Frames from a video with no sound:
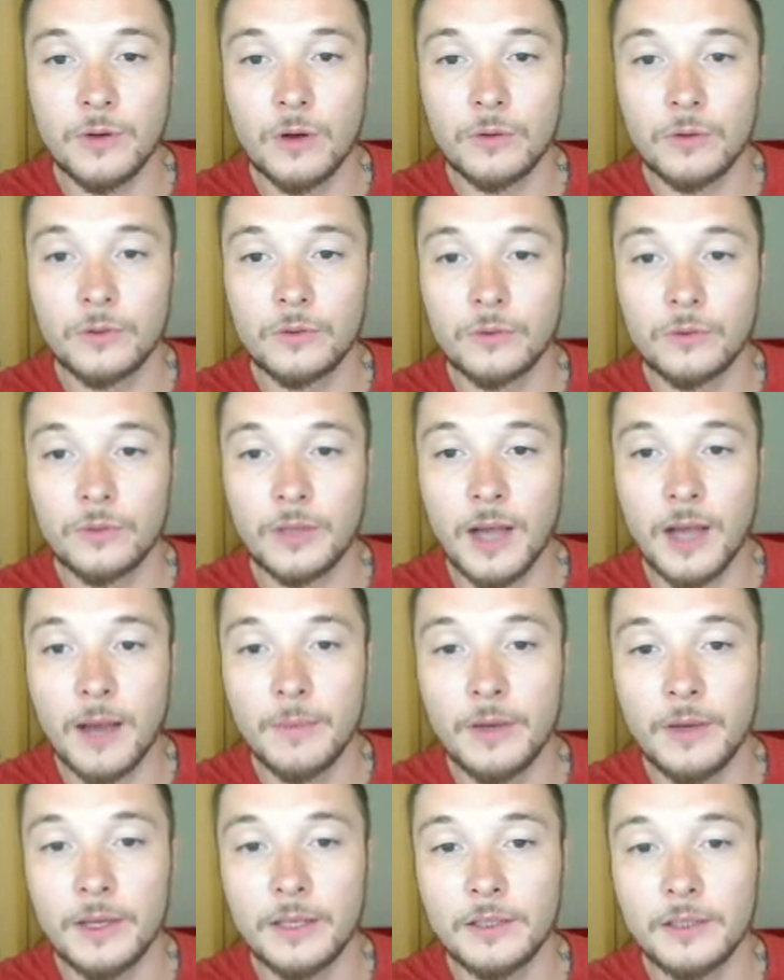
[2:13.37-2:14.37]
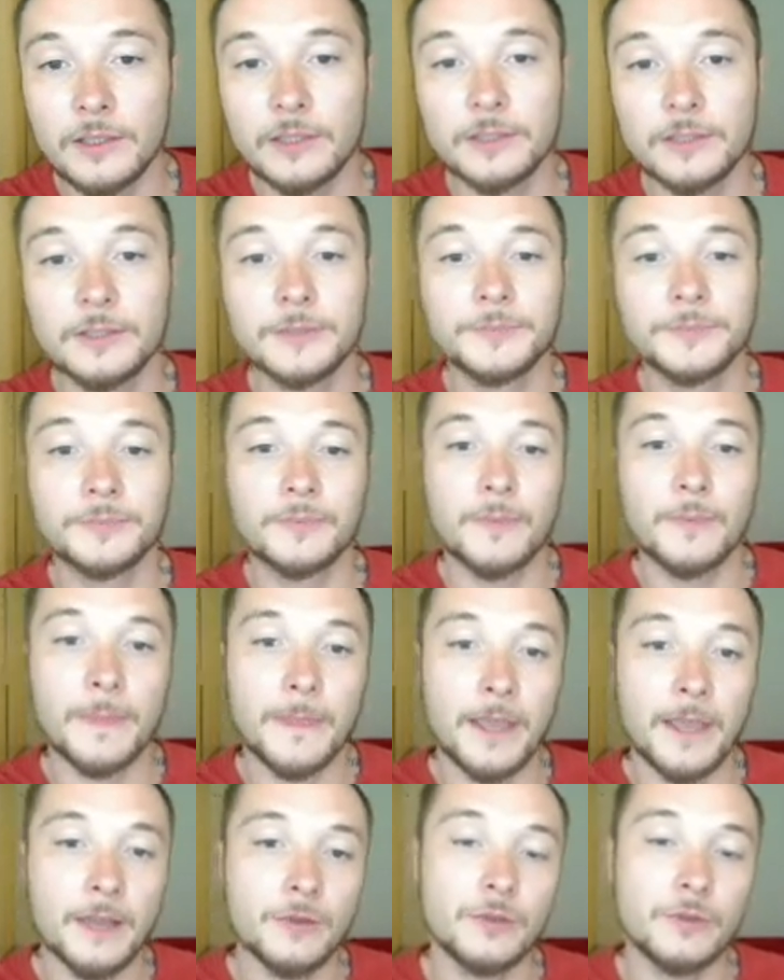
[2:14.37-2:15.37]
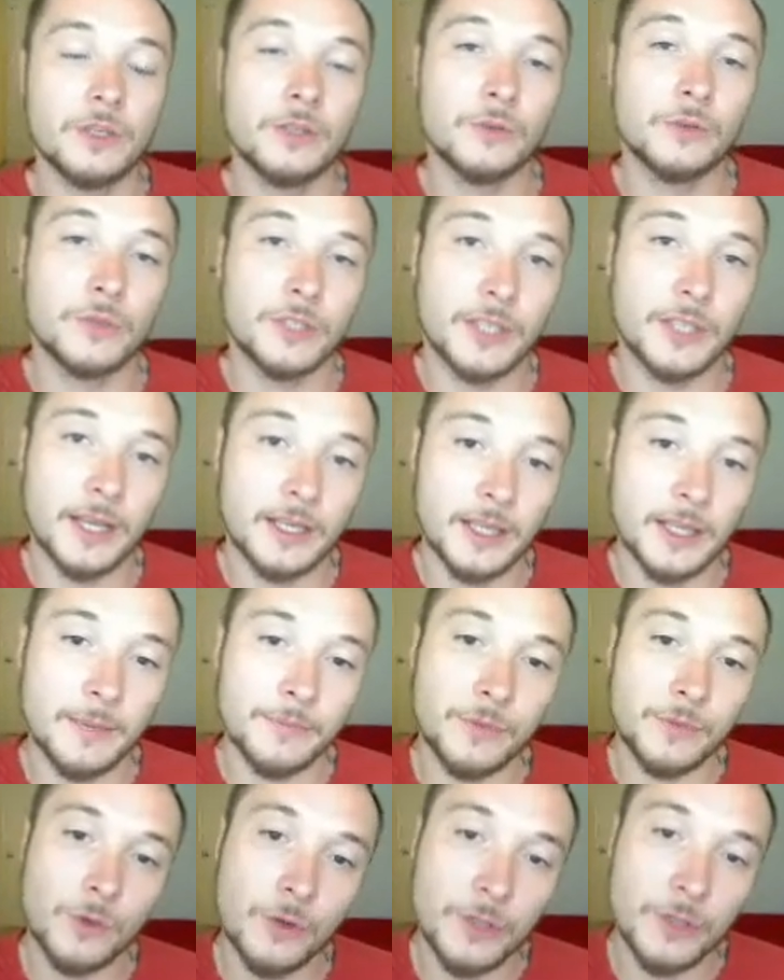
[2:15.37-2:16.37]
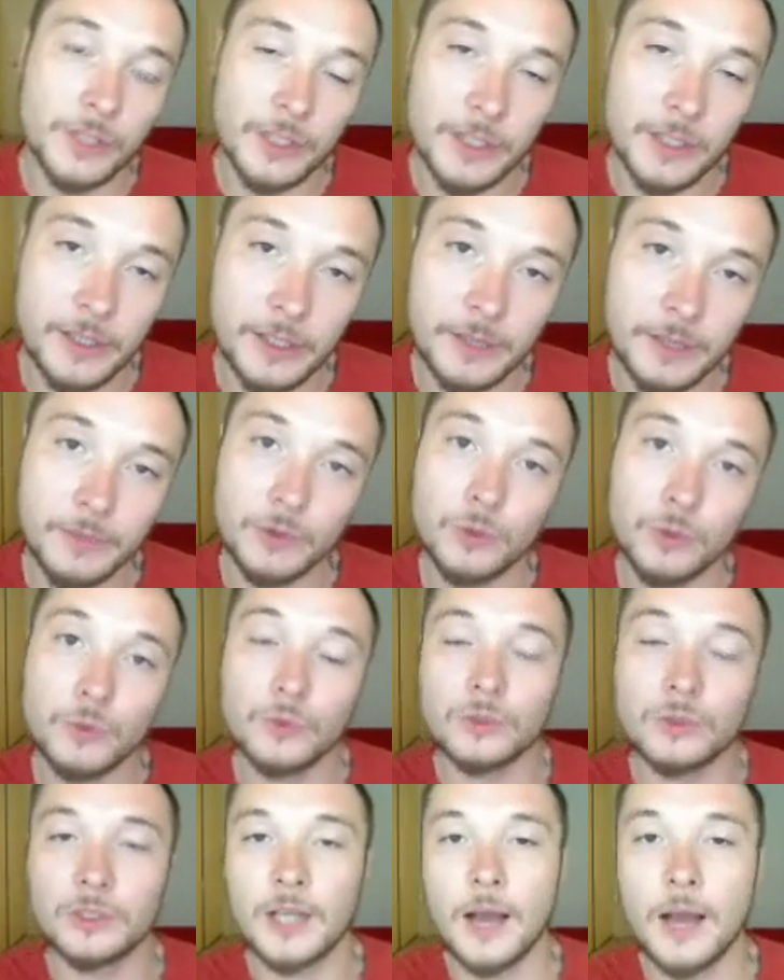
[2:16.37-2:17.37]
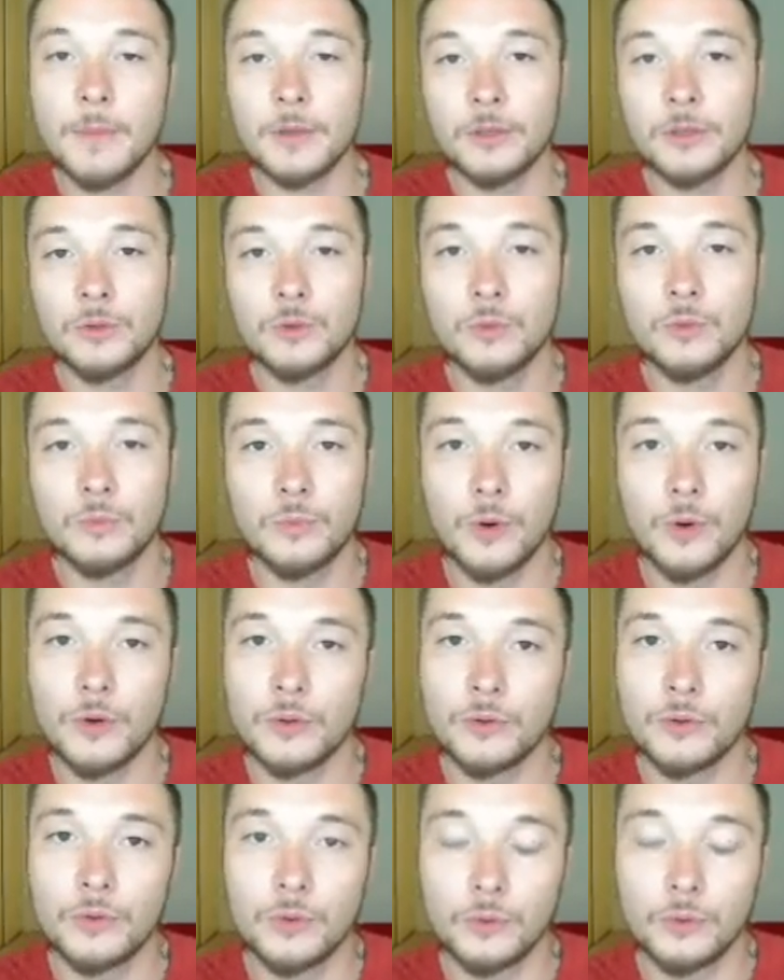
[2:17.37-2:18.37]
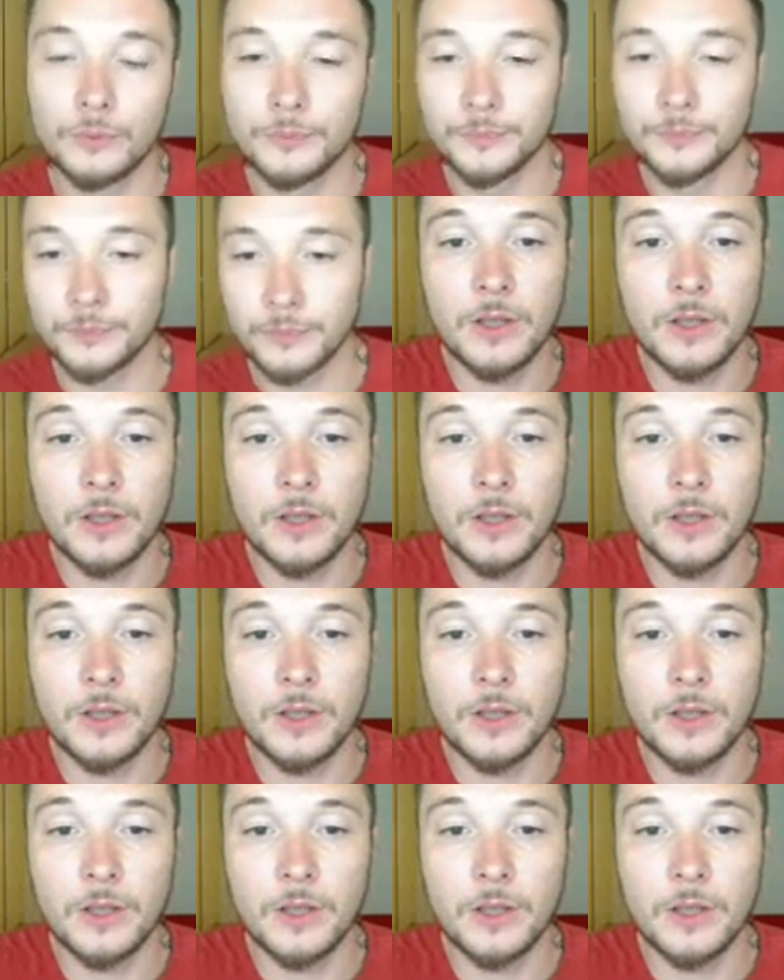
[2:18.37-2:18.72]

you go to gamma and LUT, and you need to set up your system to gamma 2.2.